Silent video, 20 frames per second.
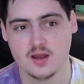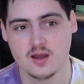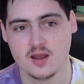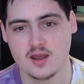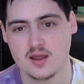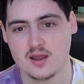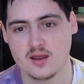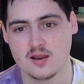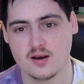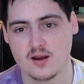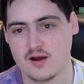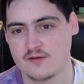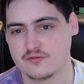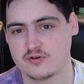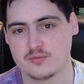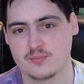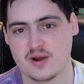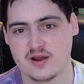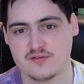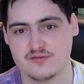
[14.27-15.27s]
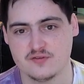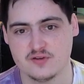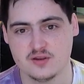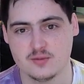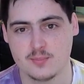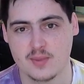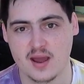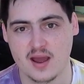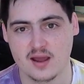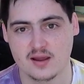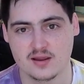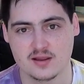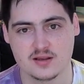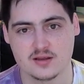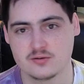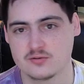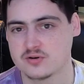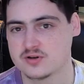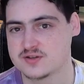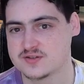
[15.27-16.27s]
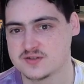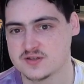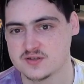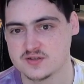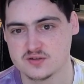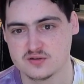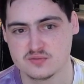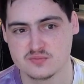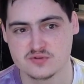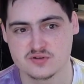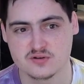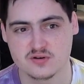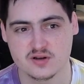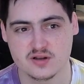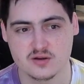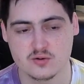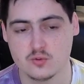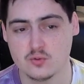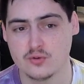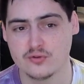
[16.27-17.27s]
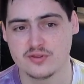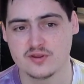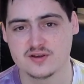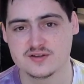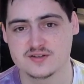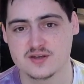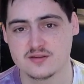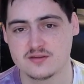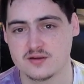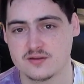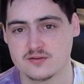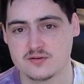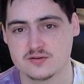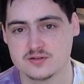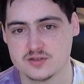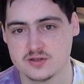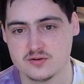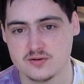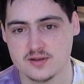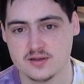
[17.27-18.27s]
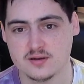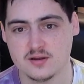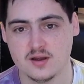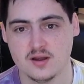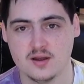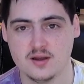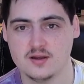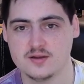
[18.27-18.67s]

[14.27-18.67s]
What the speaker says: and offer my feedback, any criticisms, or any cool things I think they're doing,